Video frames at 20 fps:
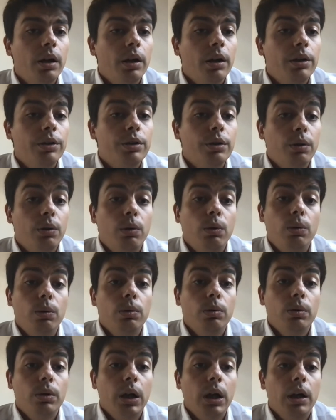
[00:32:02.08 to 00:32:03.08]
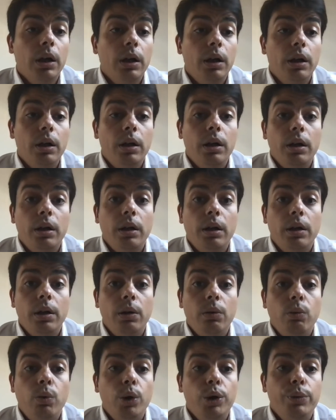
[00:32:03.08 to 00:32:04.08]
So
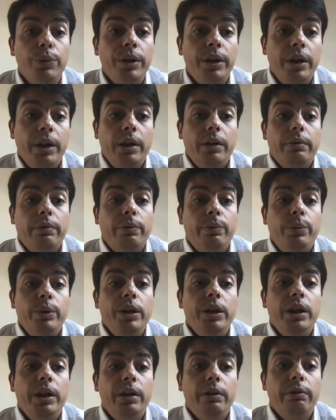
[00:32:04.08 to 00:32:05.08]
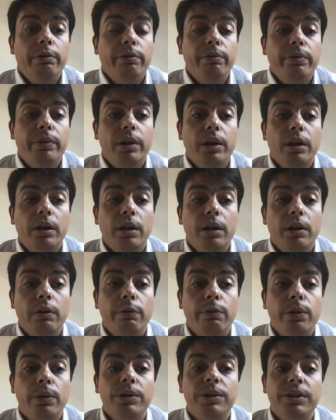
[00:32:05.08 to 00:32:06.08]
what we have? We have
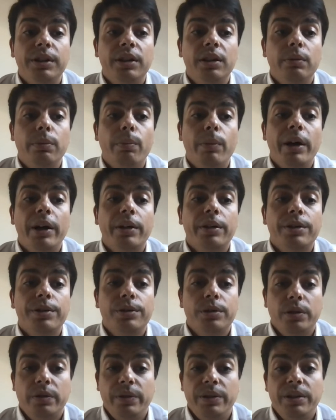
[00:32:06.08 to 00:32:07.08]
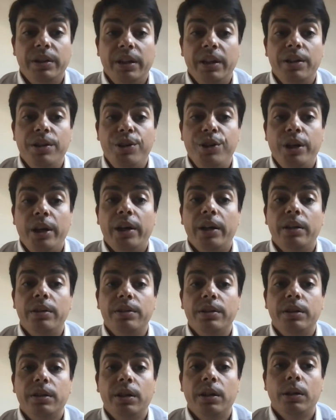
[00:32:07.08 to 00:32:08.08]
front-end microservice engines
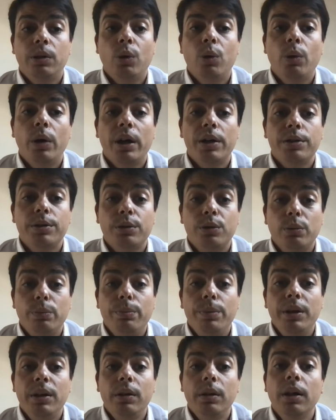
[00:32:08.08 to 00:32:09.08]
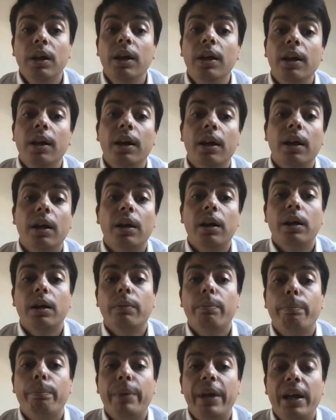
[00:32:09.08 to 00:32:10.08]
that allow us to build
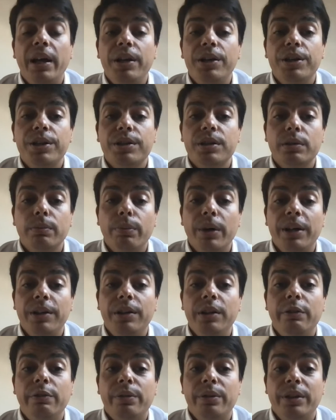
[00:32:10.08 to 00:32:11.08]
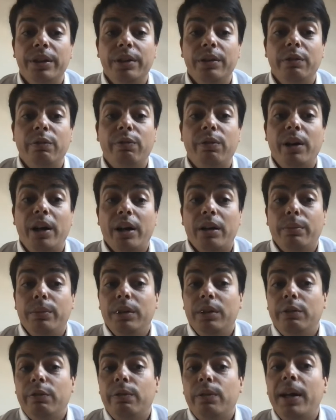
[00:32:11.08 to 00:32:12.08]
pages by different
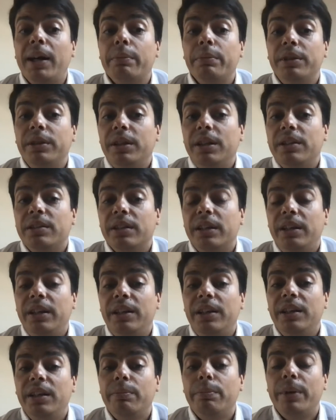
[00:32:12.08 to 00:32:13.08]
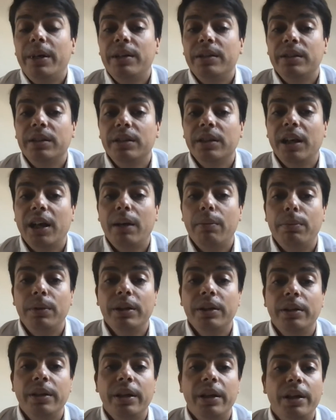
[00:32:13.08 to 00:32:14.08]
fragment. Fragment is independent
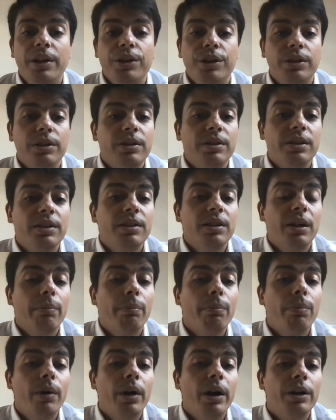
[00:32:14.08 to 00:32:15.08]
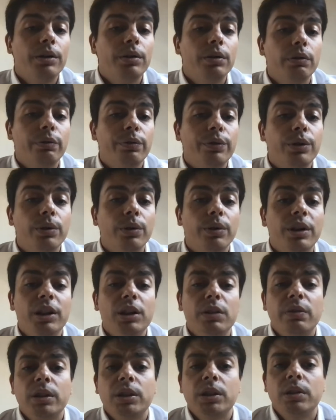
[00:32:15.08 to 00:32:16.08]
applications. It's a part of your
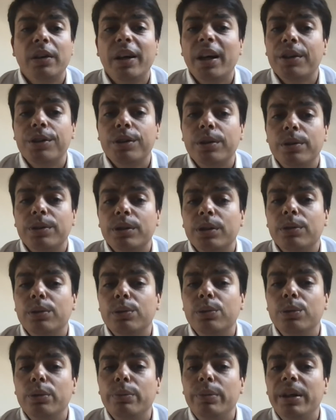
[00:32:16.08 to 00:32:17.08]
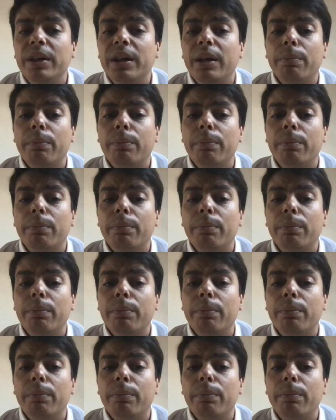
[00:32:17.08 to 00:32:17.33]
infrastructure that could be a